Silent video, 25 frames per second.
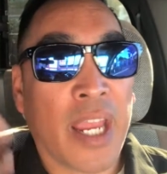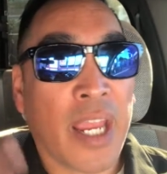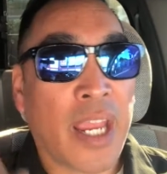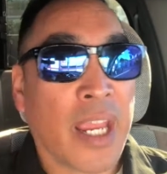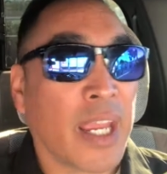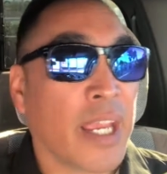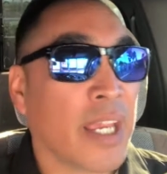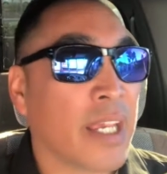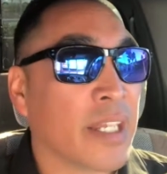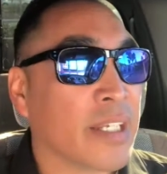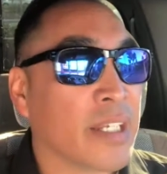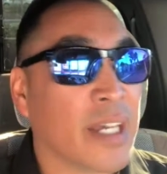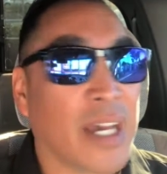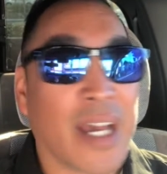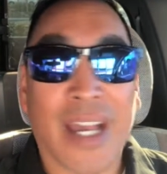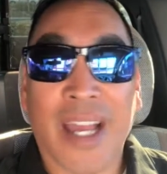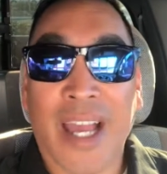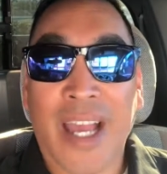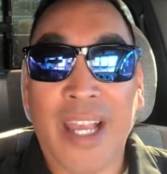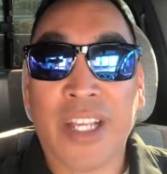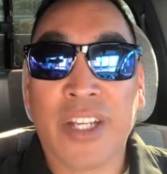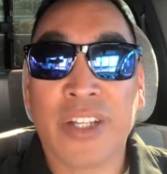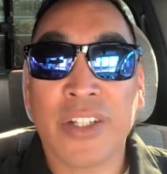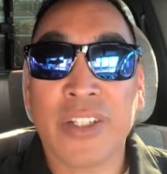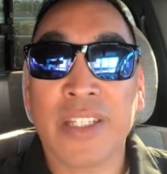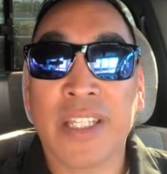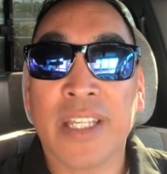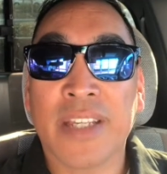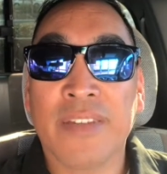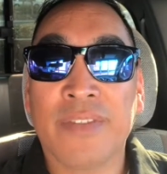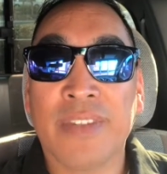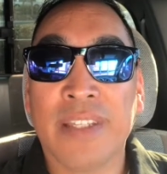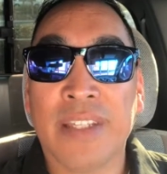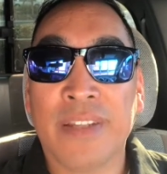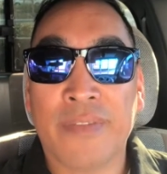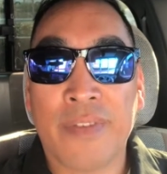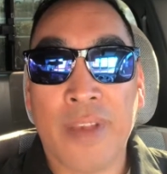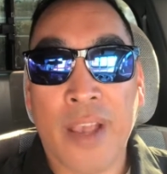and I couldn't
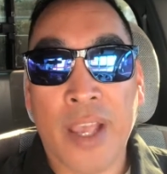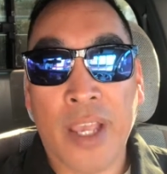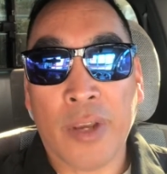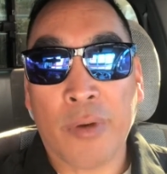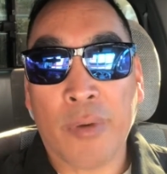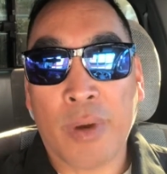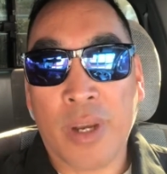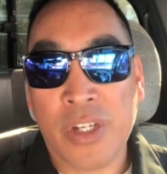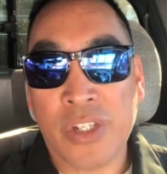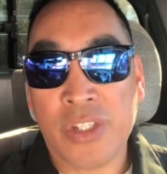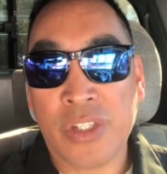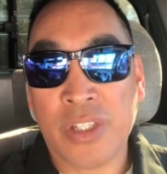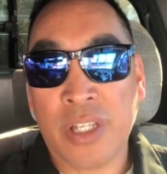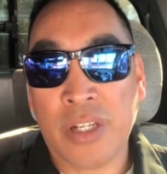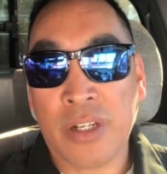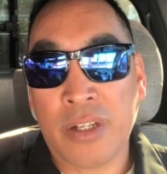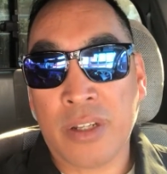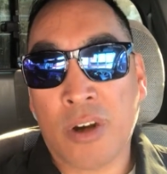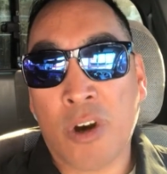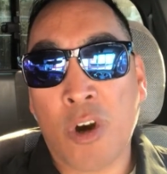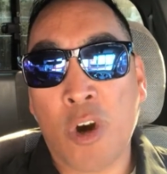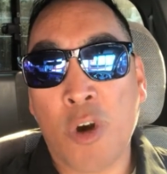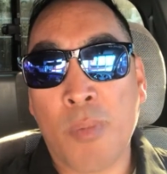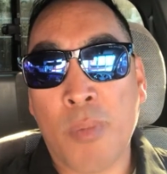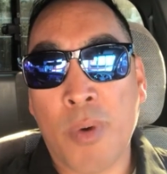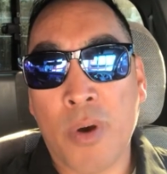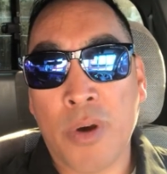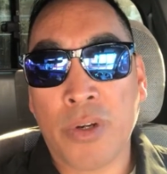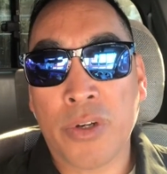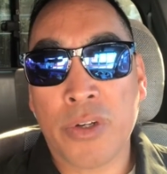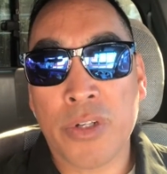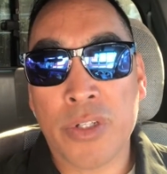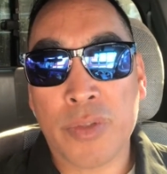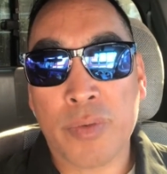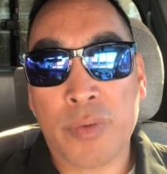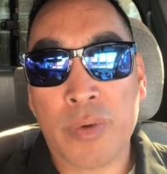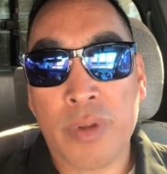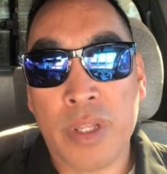give the evaluation there. The
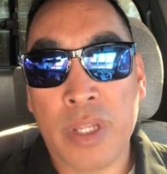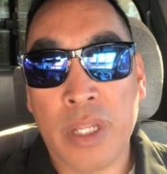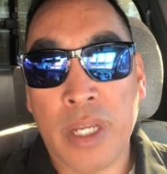homeowners were